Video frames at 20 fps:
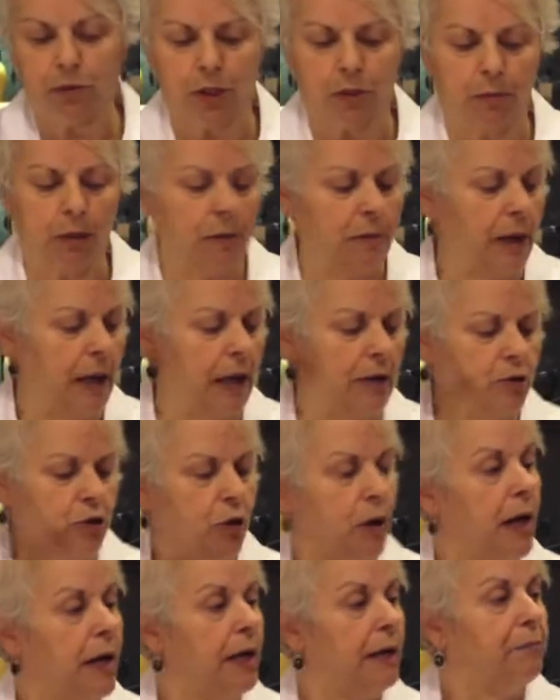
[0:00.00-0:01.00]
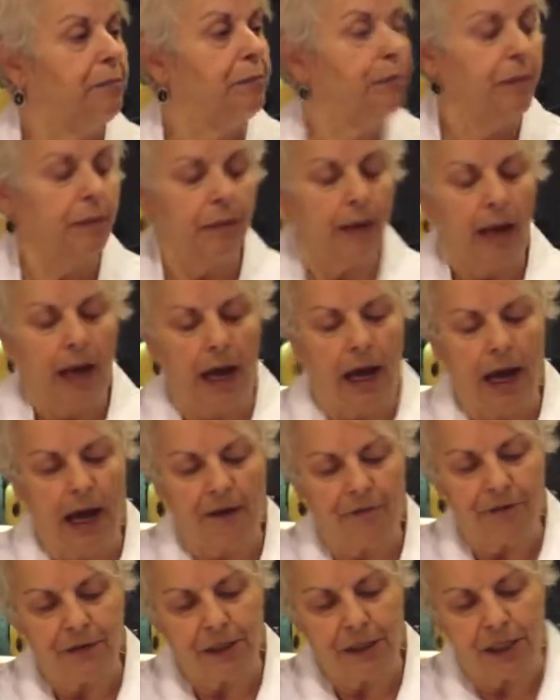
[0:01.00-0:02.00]
so maybe I'll try
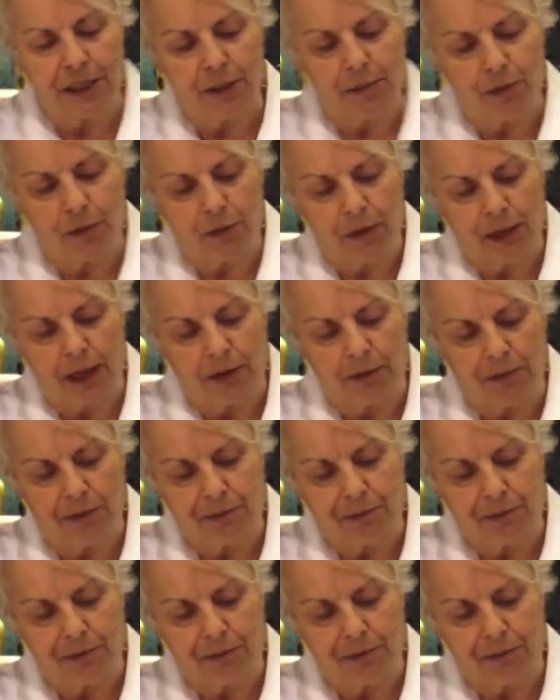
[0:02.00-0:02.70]
half a teaspoon now.